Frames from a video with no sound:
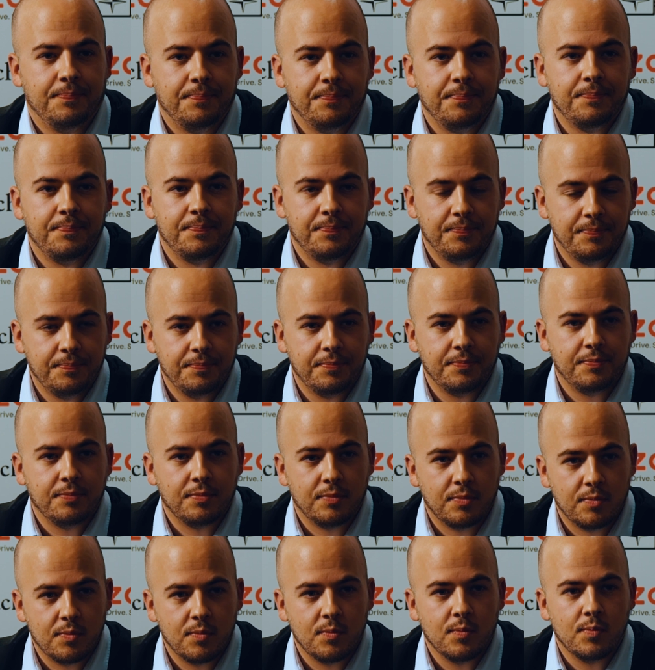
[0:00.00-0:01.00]
and I'm
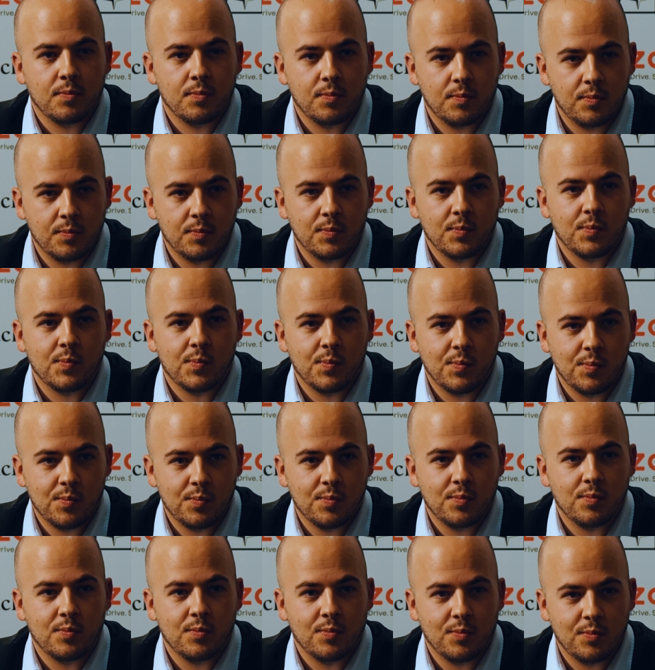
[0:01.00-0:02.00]
imagining that you're
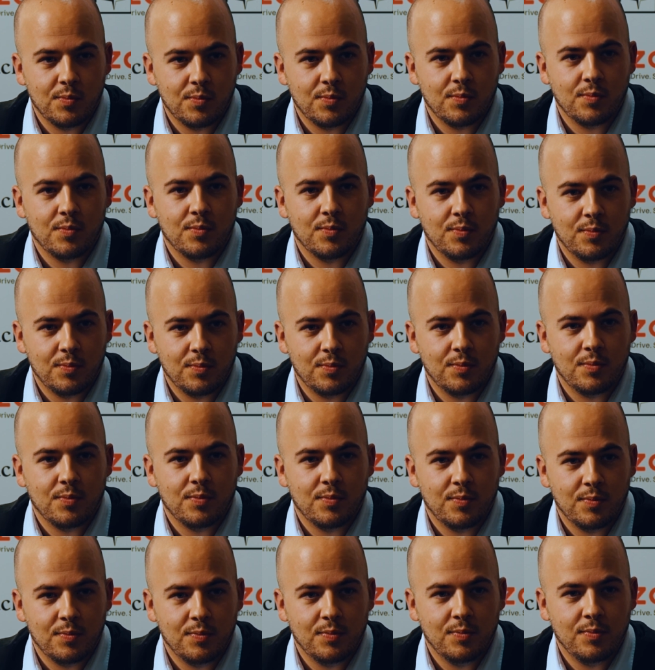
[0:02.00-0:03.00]
loving the
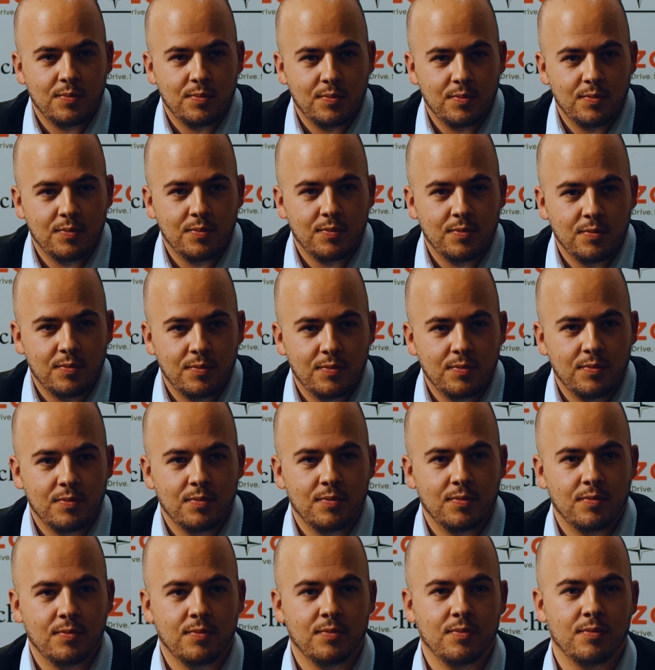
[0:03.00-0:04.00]
revamped UK
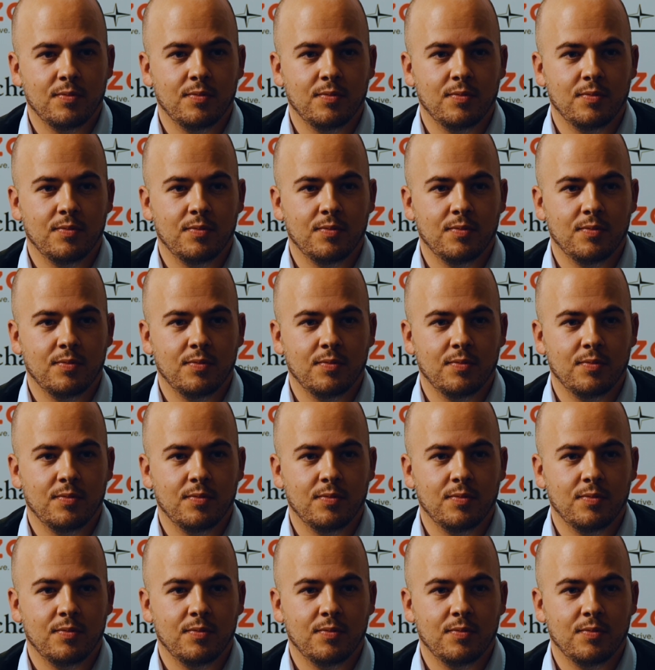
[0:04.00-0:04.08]
Championship.